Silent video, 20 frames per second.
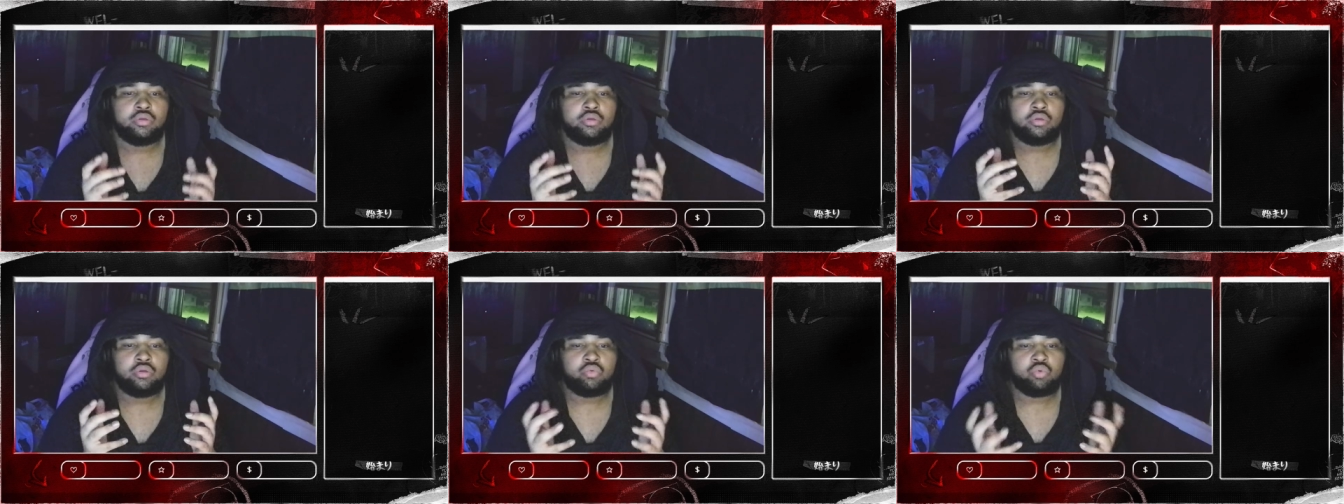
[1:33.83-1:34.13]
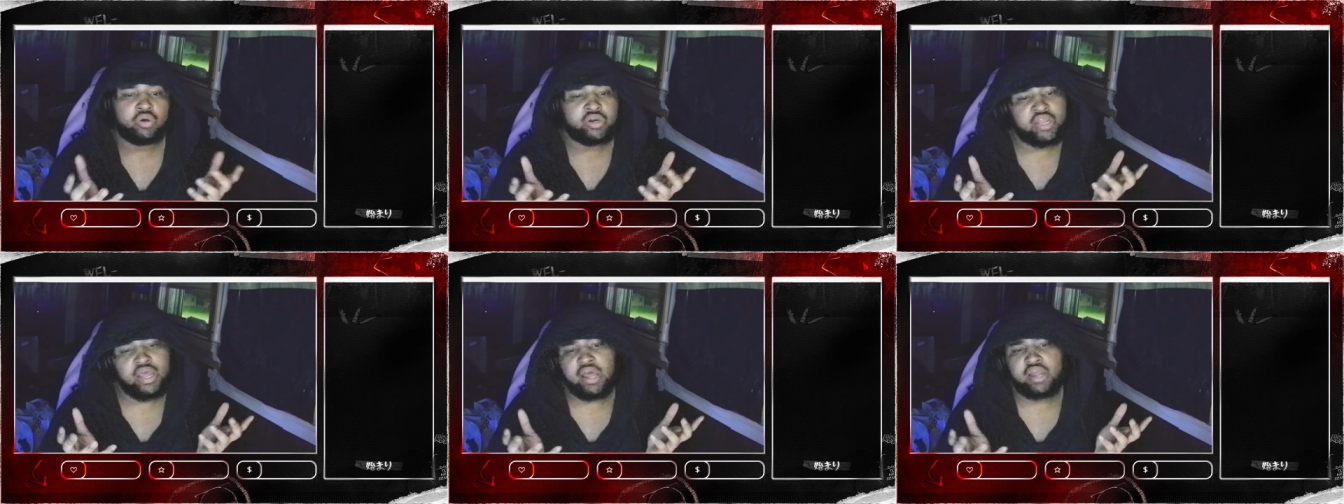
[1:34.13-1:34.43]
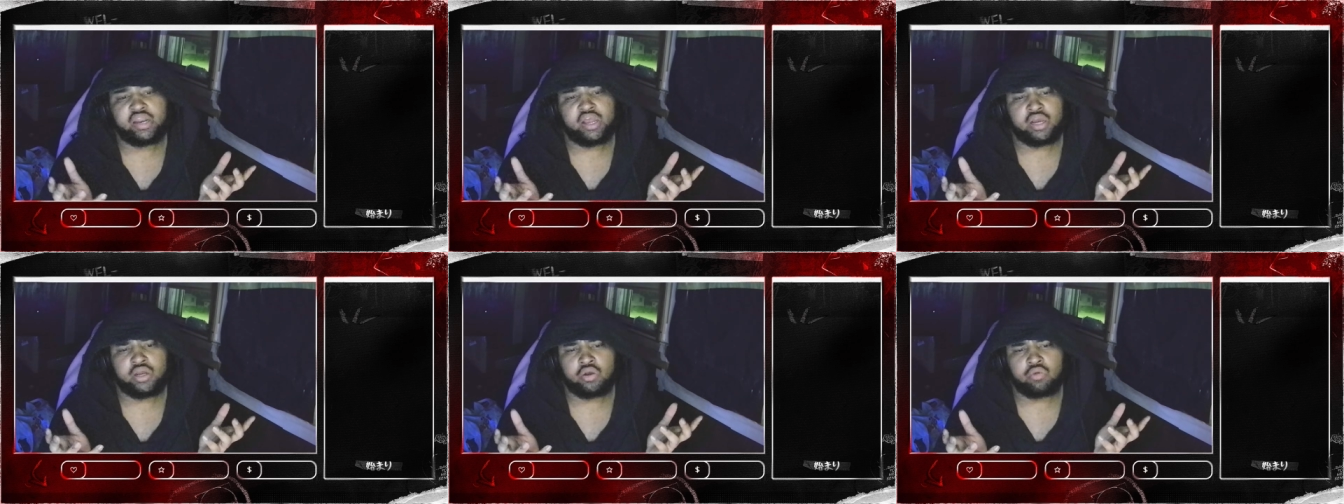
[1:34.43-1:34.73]
Radahn
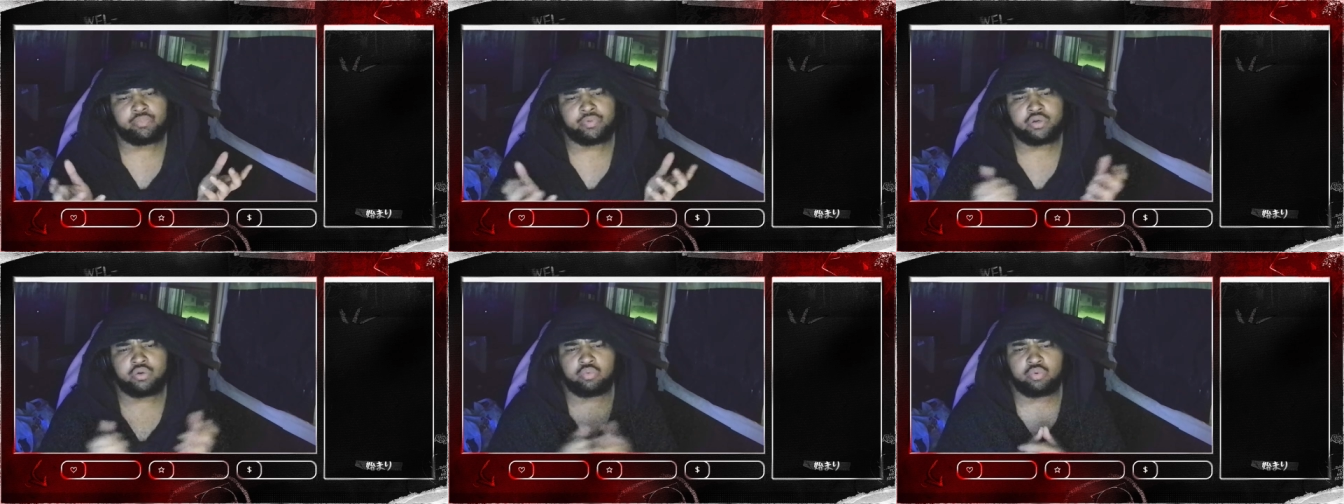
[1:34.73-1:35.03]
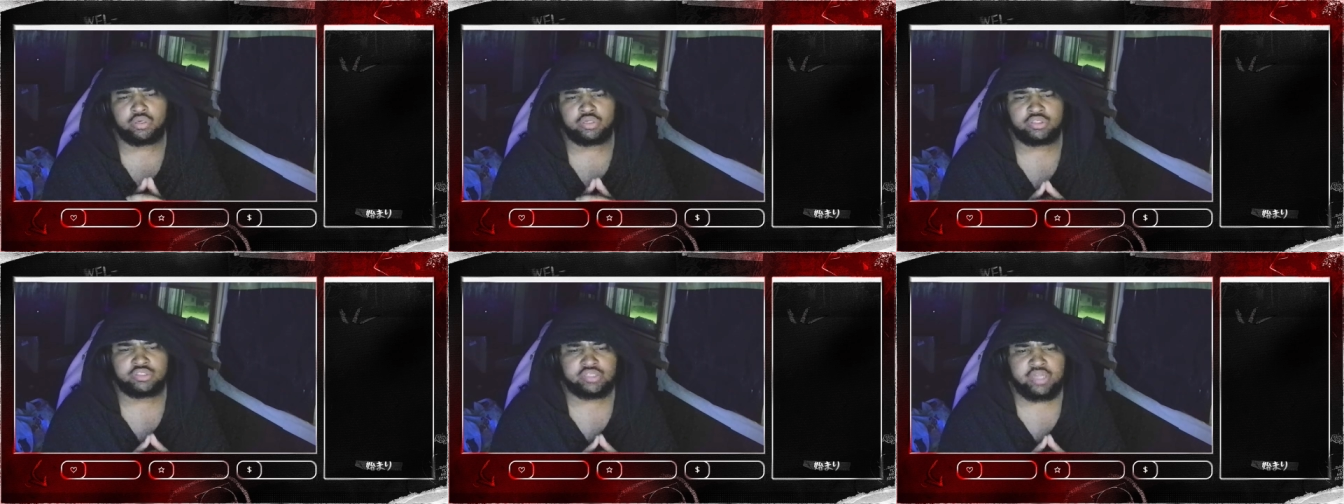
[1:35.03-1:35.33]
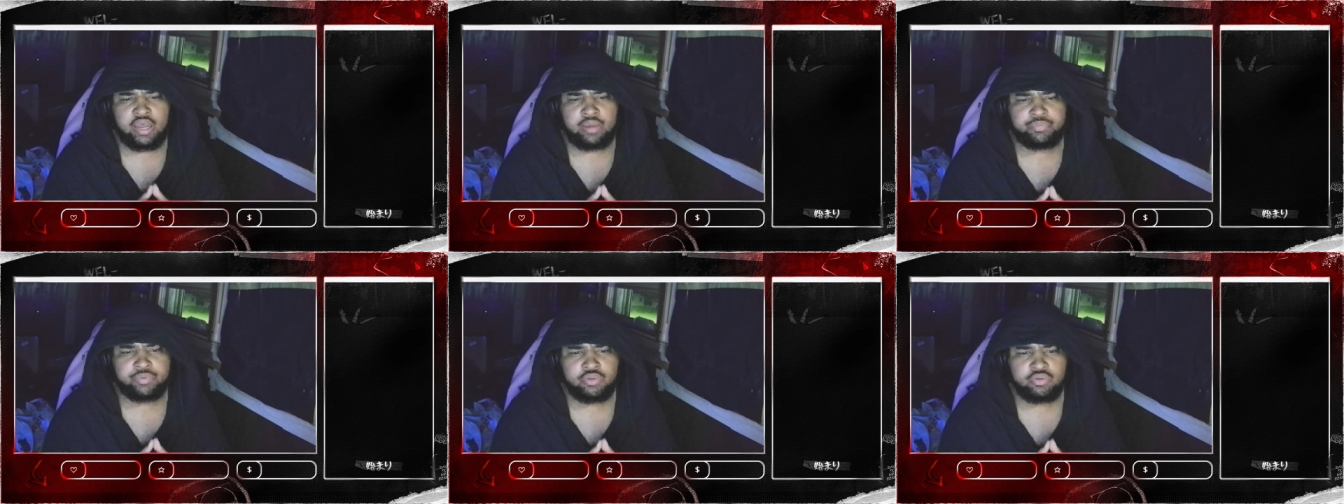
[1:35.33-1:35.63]
not gonna be the one to
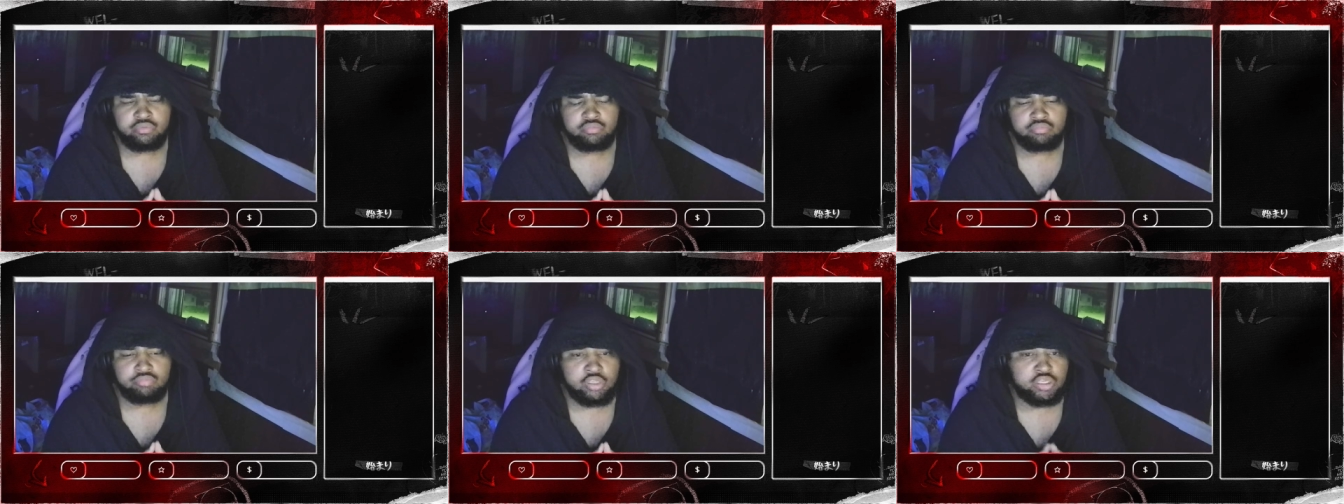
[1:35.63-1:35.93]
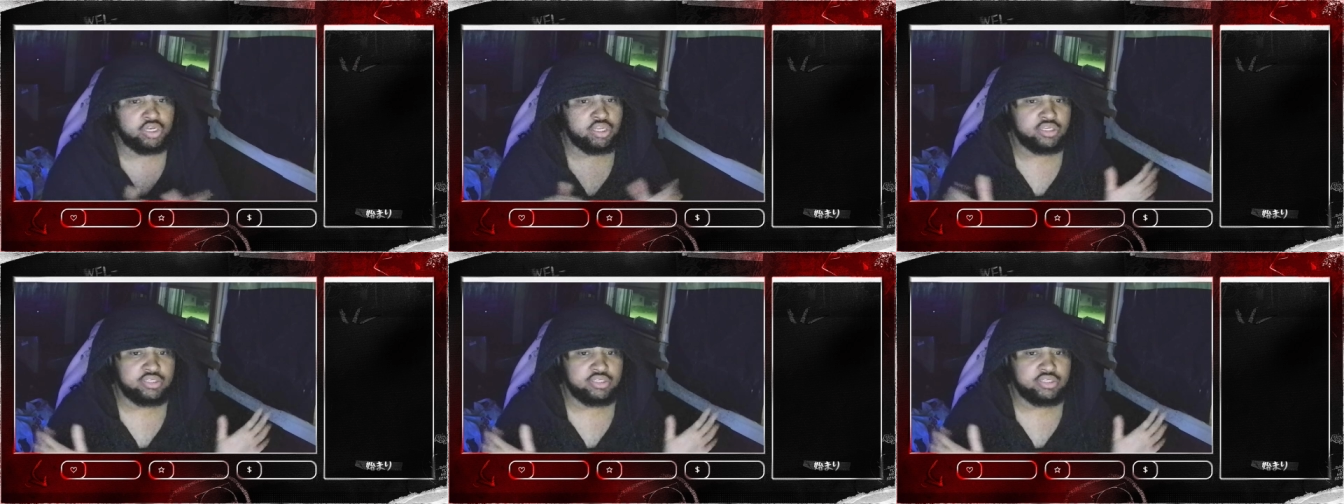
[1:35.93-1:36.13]
stop you. He didn't